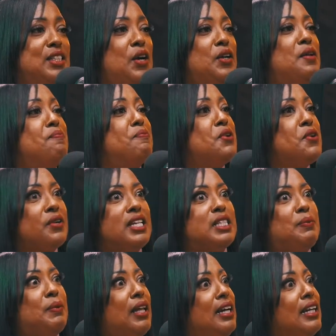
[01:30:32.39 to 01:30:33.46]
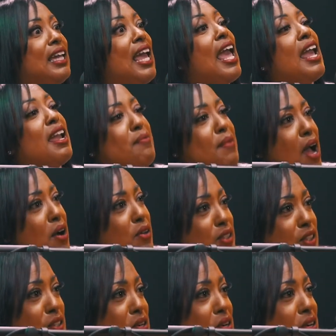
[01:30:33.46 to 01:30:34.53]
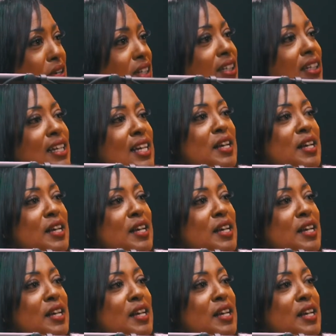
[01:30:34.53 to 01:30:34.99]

Yes. So the mucus plug came out, y'all.